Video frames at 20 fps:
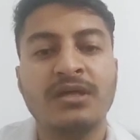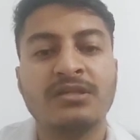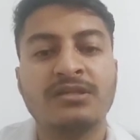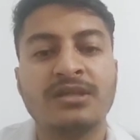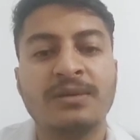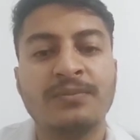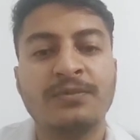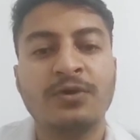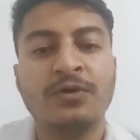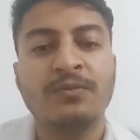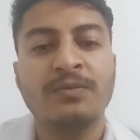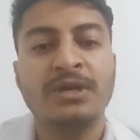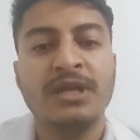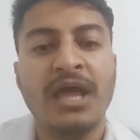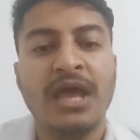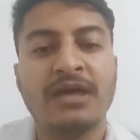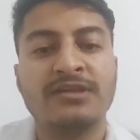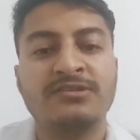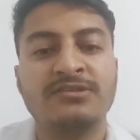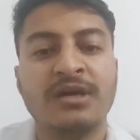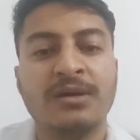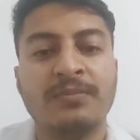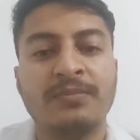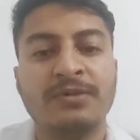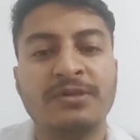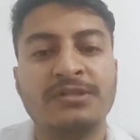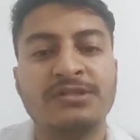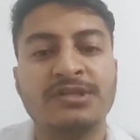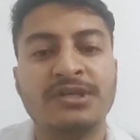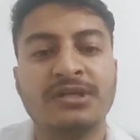Some common
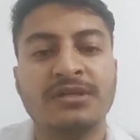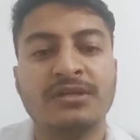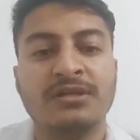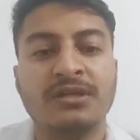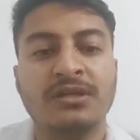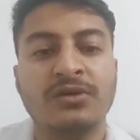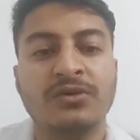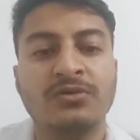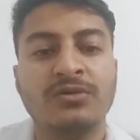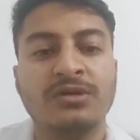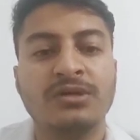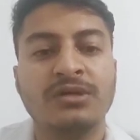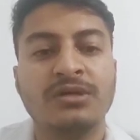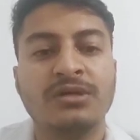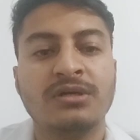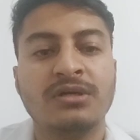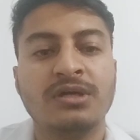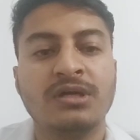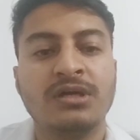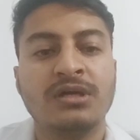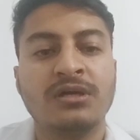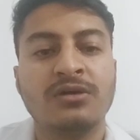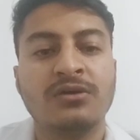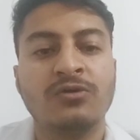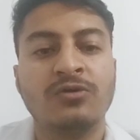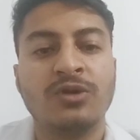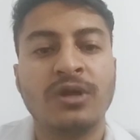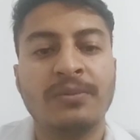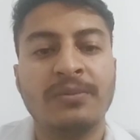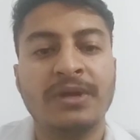examples include
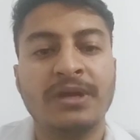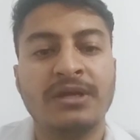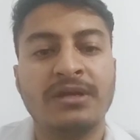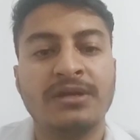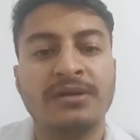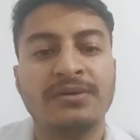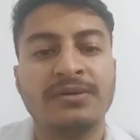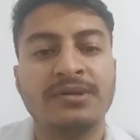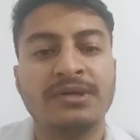glutamate,